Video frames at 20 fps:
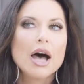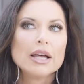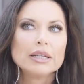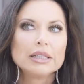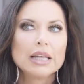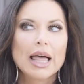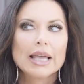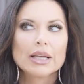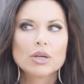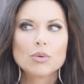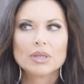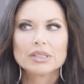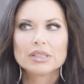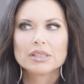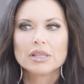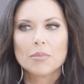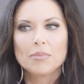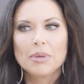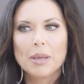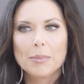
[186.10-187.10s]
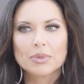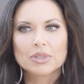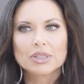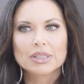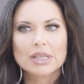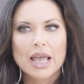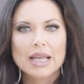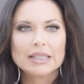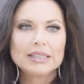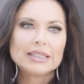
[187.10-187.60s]
Unlike what some people
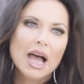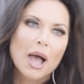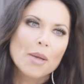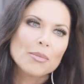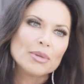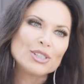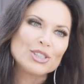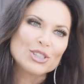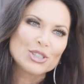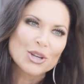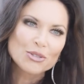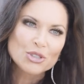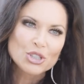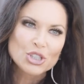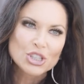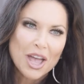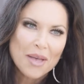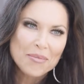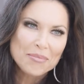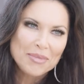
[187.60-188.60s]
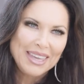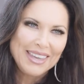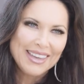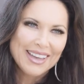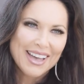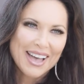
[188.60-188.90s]
say, diamonds don't shut me